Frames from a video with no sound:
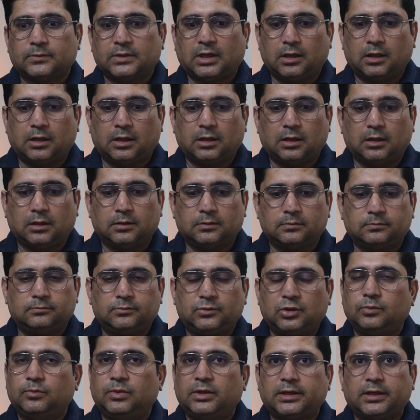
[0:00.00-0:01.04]
uh,
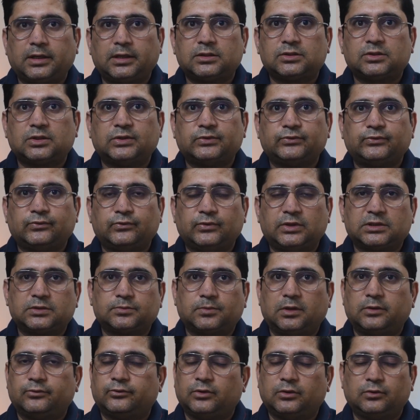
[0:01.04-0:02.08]
duplicates of this
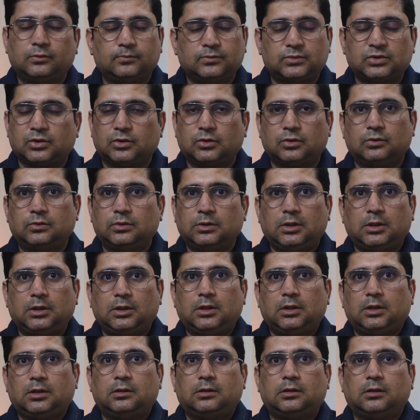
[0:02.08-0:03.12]
perfume so
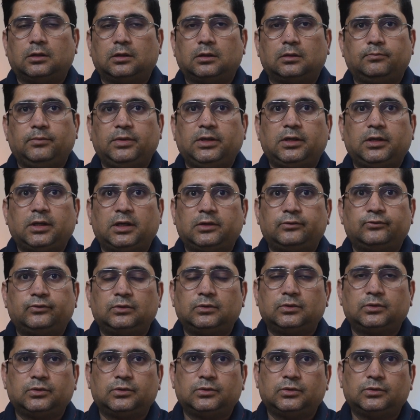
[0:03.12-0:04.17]
uh, be
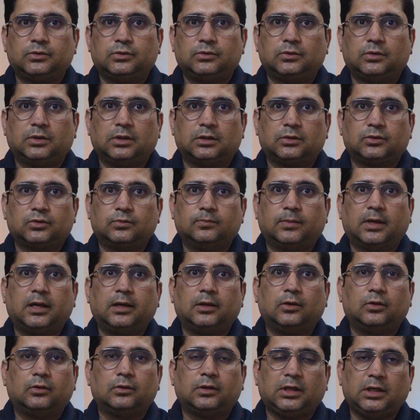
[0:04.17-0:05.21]
careful to uh, to
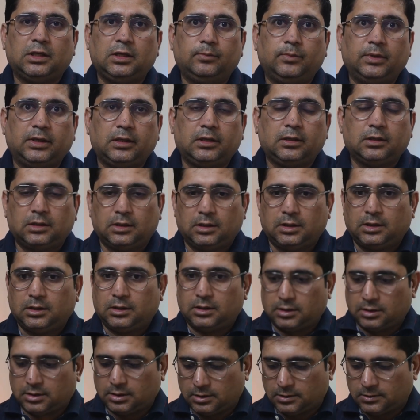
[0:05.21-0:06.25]
buy on ebay
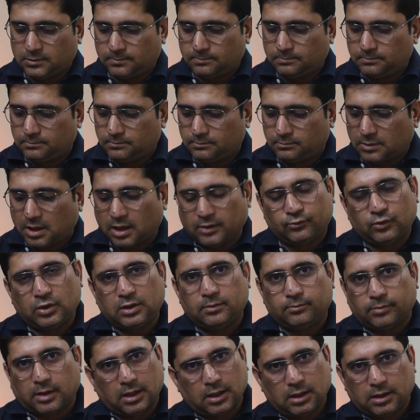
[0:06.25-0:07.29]
i
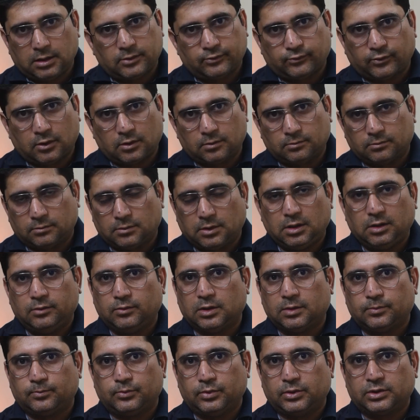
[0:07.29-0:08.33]
wouldn't buy it from
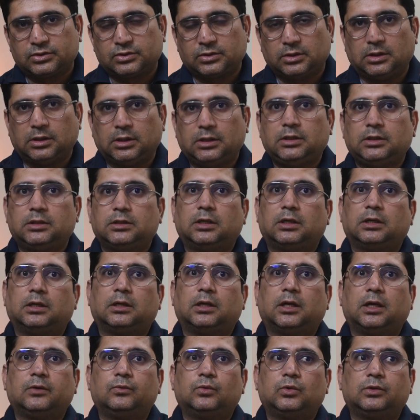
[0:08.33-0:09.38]
ebay personally
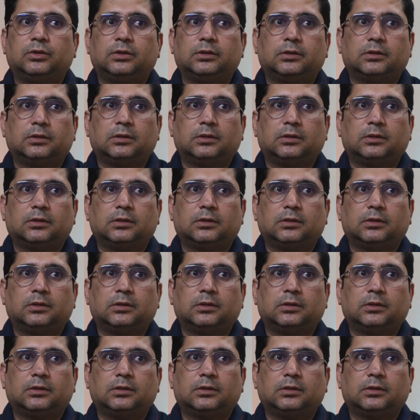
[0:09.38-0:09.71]
i would